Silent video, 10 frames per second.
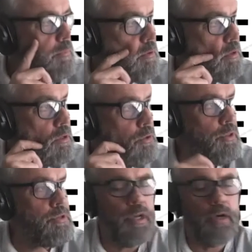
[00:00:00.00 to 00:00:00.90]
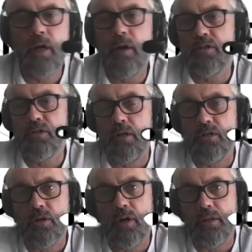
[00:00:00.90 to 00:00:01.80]
look, there's no doubt it's, it's
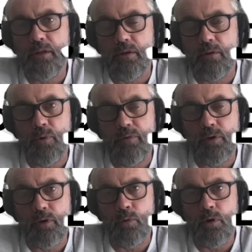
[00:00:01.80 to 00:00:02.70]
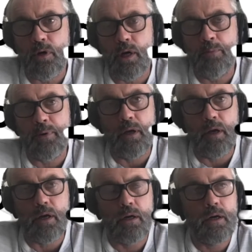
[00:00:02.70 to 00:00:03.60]
great that, that we've got a World Cup
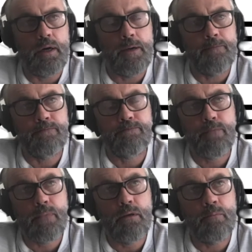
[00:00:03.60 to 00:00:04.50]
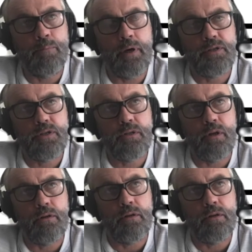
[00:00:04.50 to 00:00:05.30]
here, um, but that there